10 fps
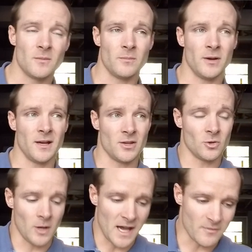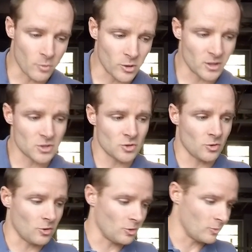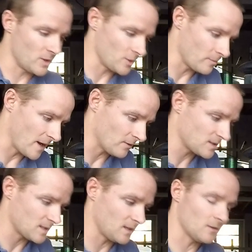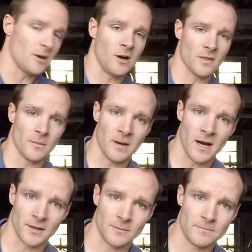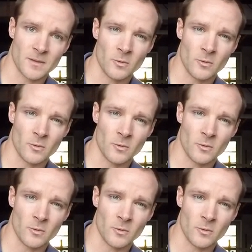but you'll have more control when you're bouncing on the bottom.